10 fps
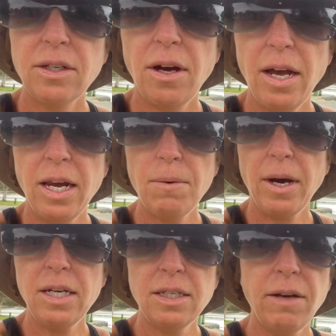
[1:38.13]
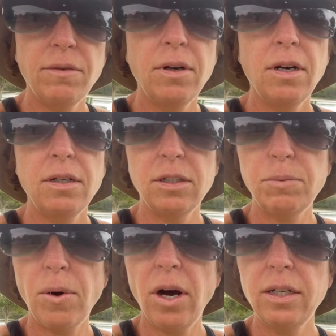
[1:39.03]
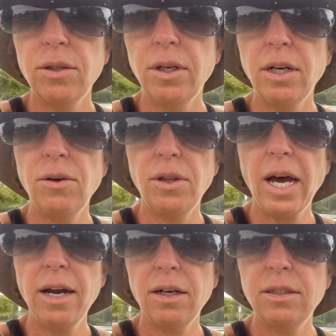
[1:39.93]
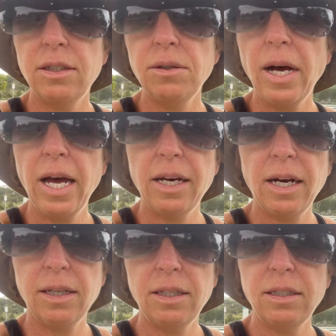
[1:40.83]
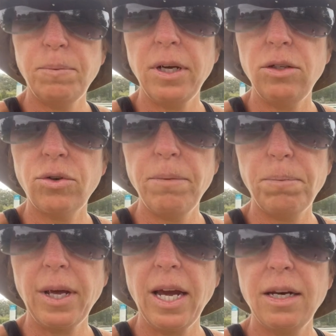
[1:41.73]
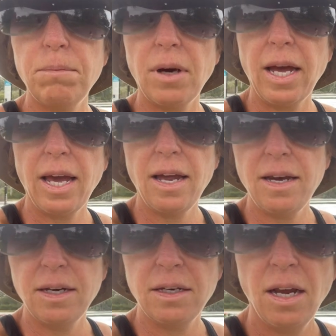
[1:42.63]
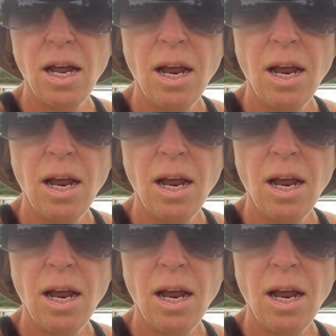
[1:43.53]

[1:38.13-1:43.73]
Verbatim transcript: anyways, even despite doing all that, I still had uh, this big trip planned in my head and